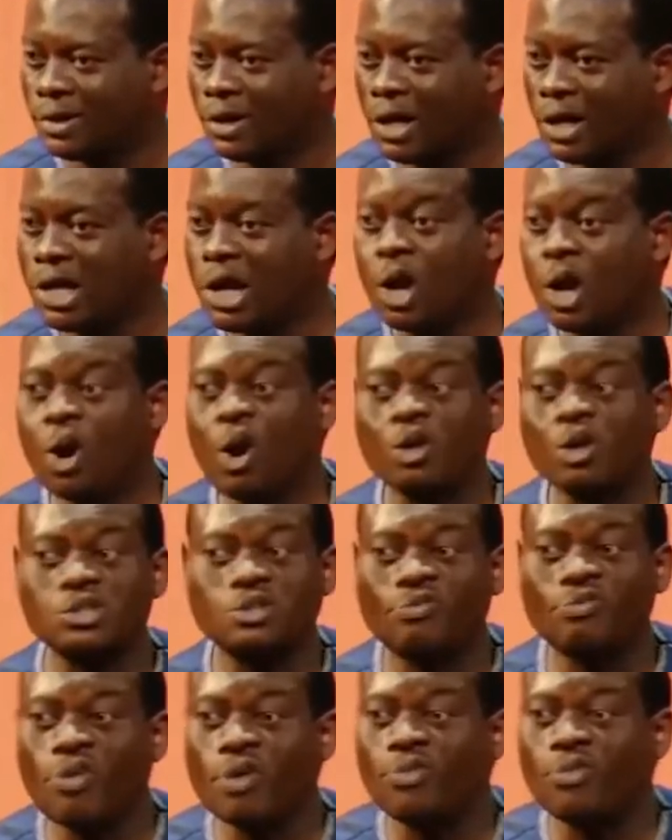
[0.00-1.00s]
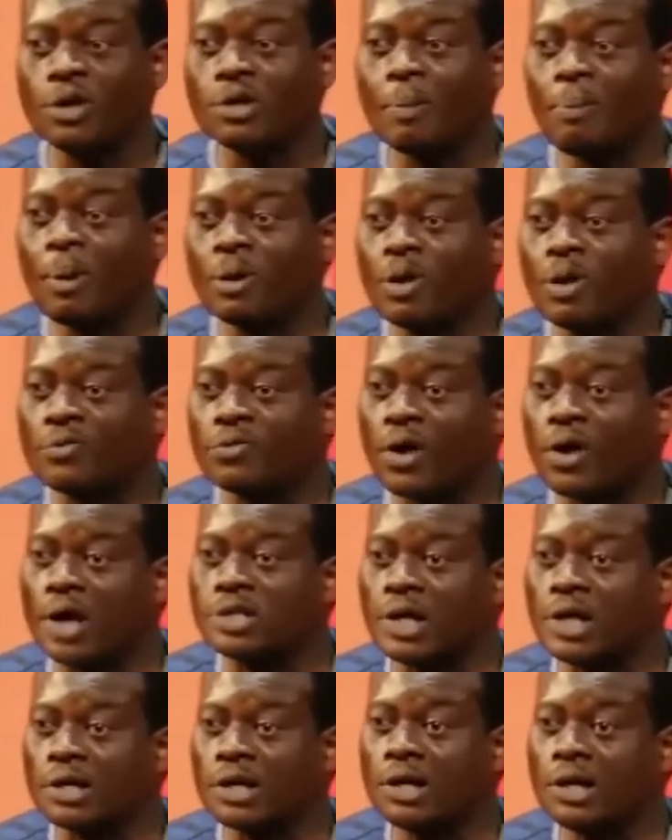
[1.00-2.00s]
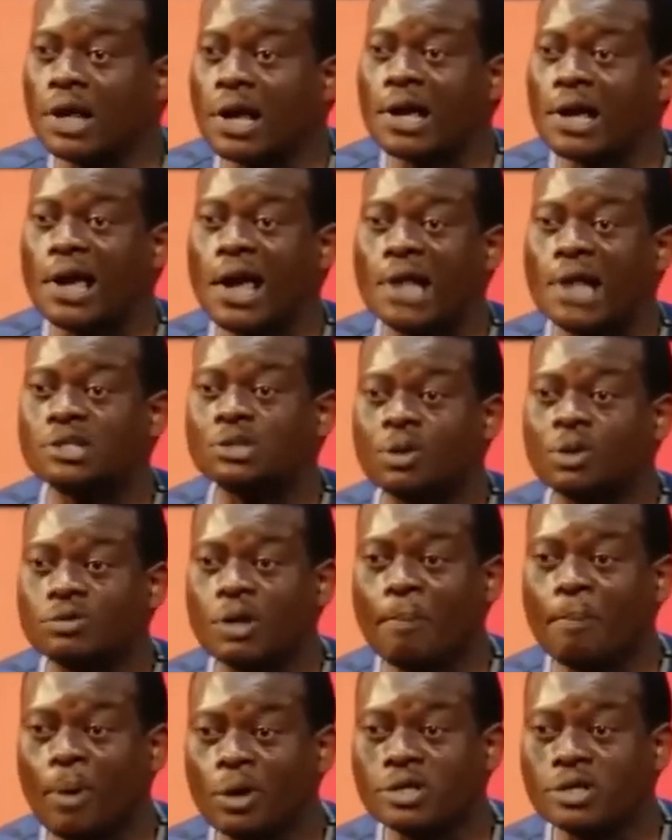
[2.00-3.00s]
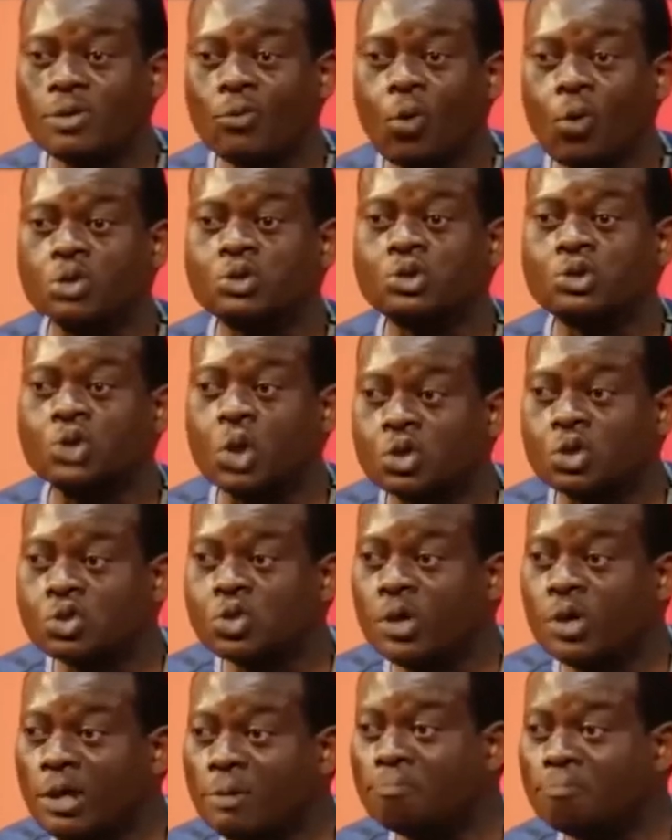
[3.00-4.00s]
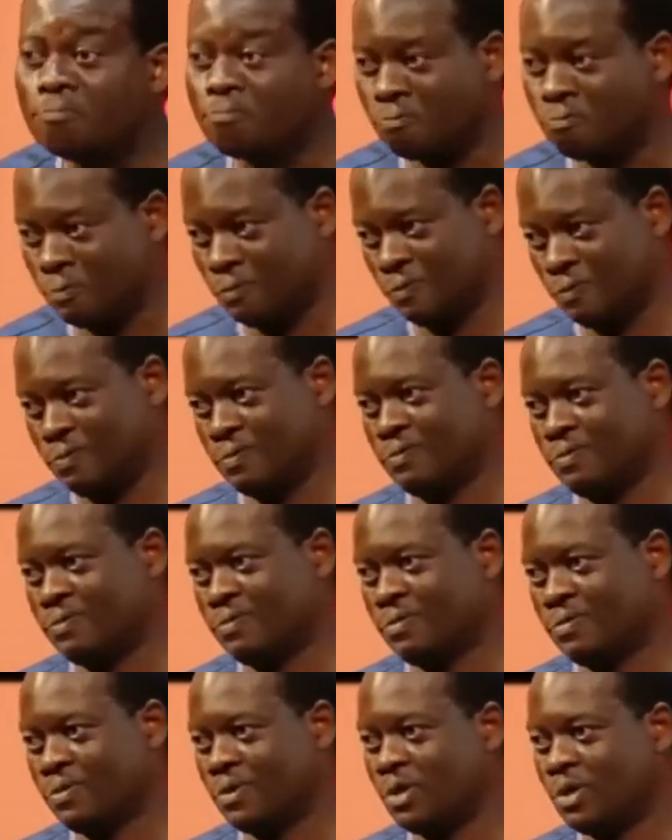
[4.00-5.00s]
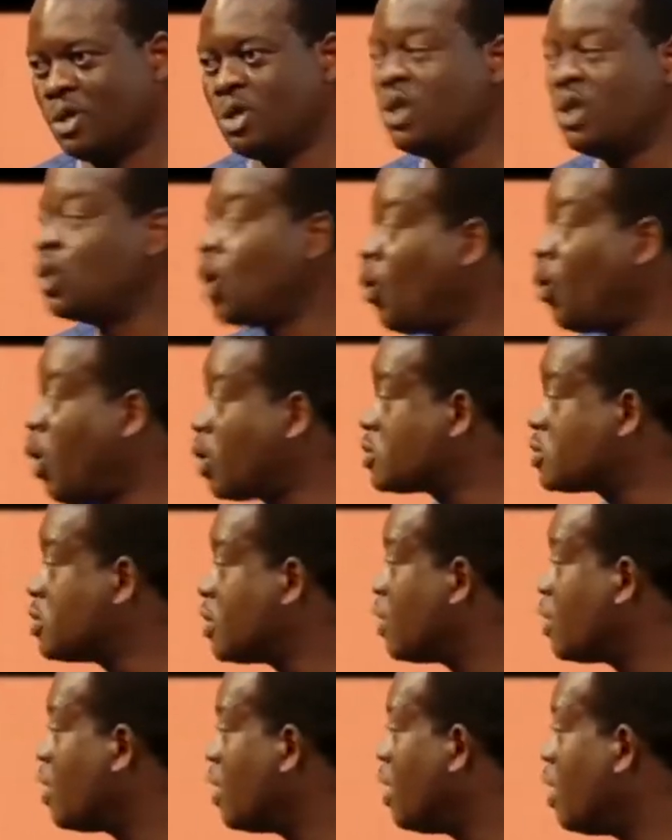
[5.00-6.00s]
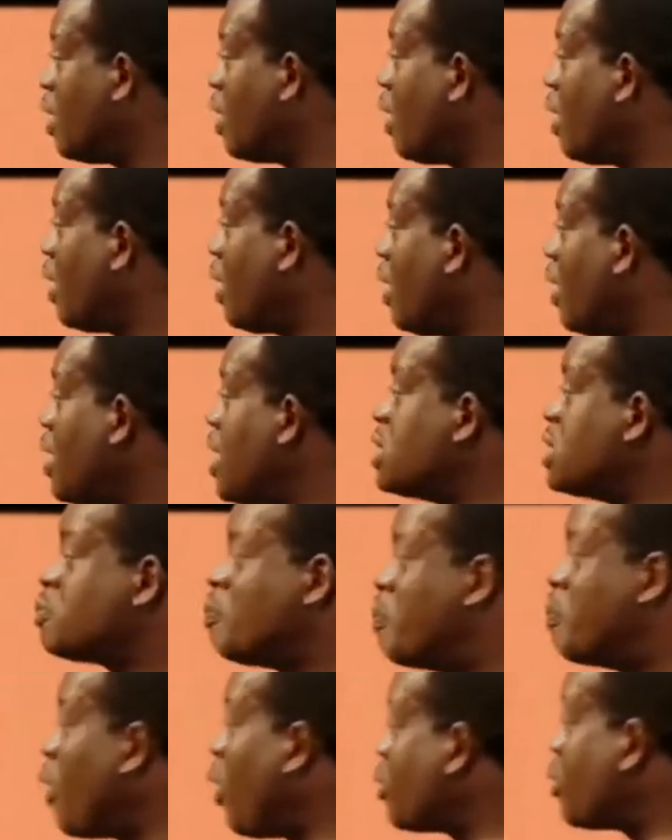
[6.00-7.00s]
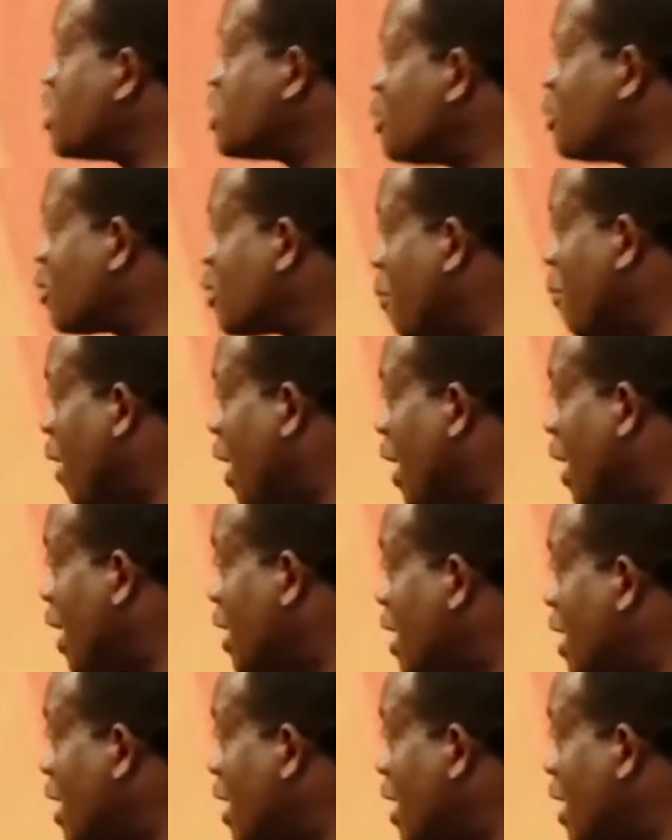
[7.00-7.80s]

He lost favor in the body of Christ, and the gates of the body was shut to him. You know what? His blood is not on my hand.